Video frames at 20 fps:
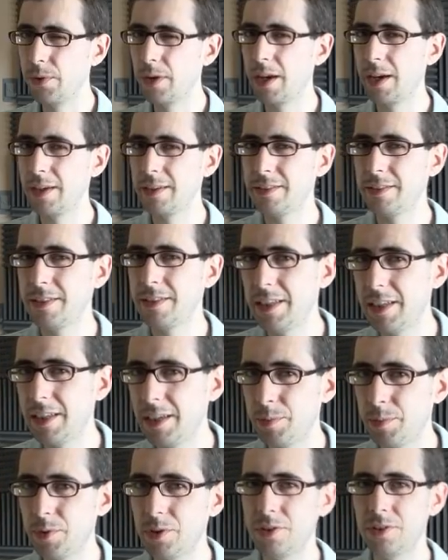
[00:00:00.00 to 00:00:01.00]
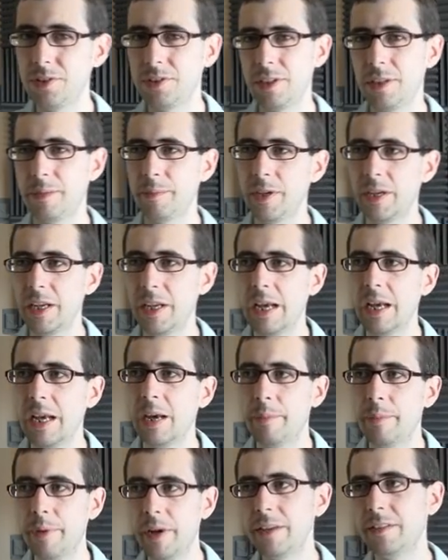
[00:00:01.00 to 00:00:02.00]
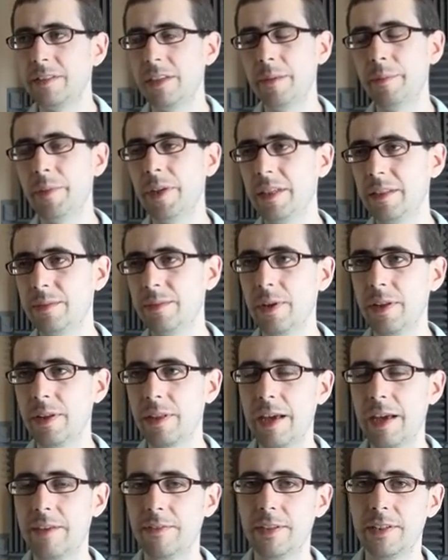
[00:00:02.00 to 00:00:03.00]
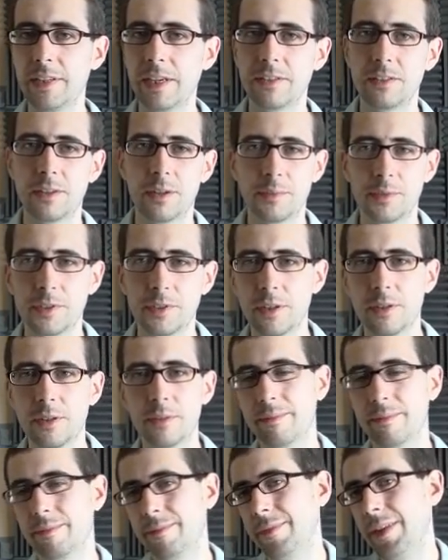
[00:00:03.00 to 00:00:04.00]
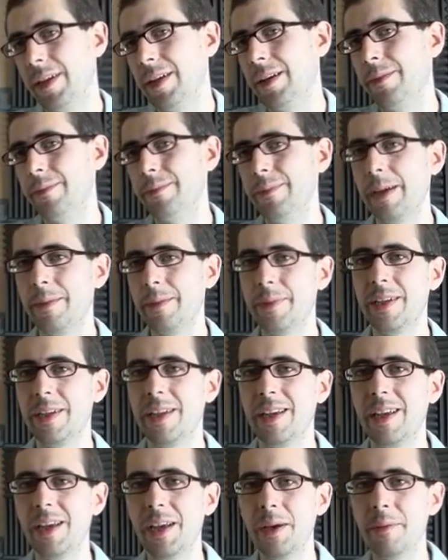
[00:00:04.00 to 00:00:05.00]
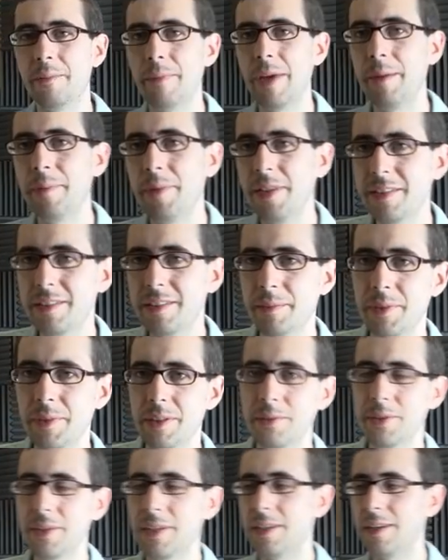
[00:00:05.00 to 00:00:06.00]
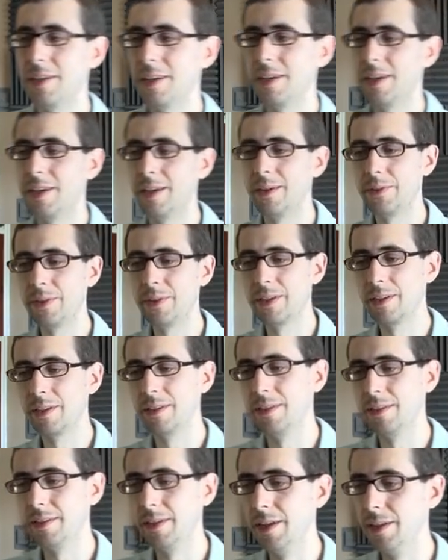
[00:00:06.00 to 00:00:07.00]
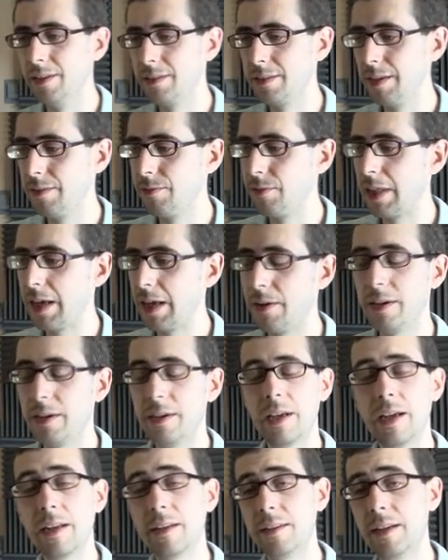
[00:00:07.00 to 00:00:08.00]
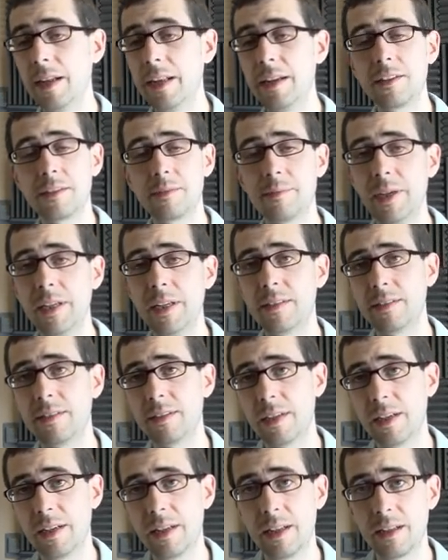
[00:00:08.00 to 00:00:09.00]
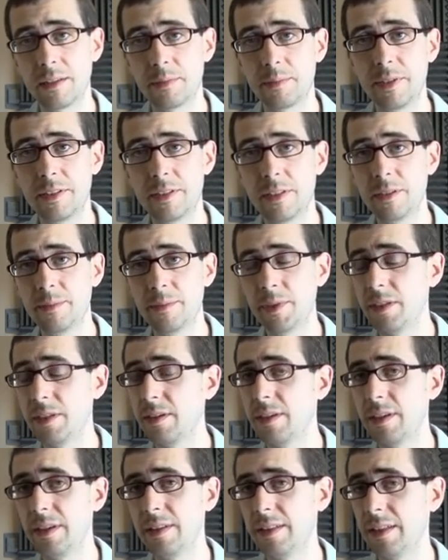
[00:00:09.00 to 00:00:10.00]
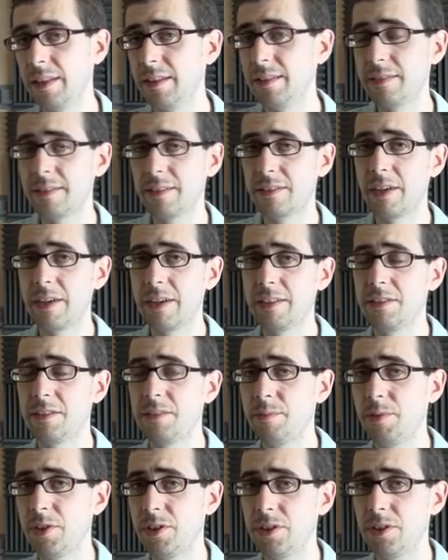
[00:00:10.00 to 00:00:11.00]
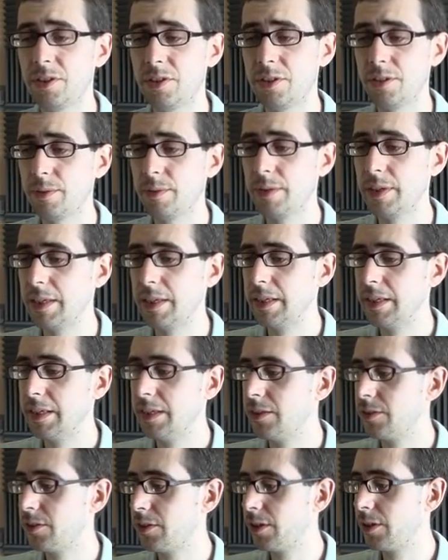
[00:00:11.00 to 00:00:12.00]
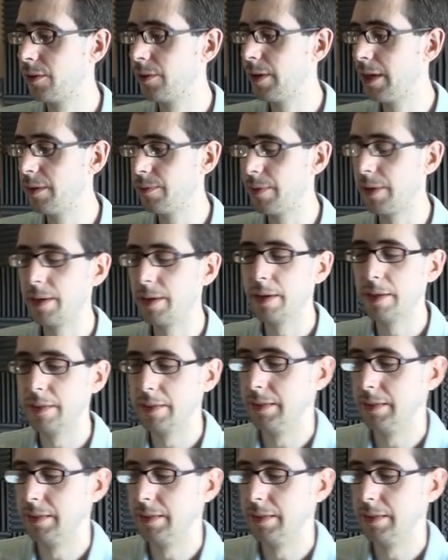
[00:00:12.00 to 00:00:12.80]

would like to see an Ubuntu Cinnamon, but Cinnamon is one of the heavier desktops, so you know maybe maybe it's something that we could uh, we could learn to live without. And and Linux Mint and Linux Mint Cinnamon, that's a great distribution too. So anyway,